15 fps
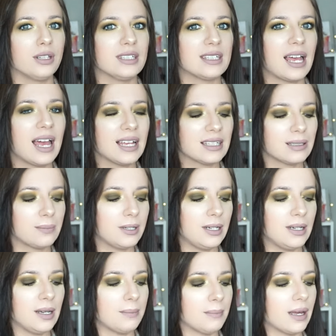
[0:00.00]
This has to
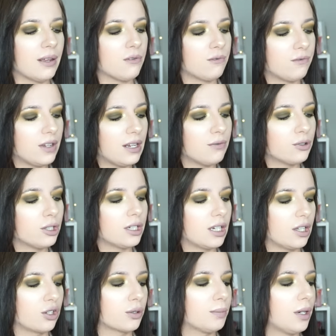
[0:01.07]
be my favorite
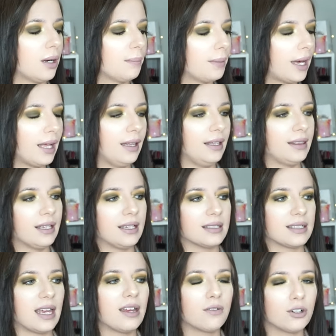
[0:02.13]
ColourPop palette that
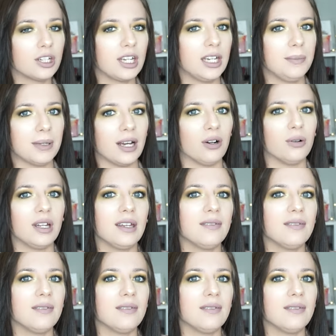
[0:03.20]
has ever came out.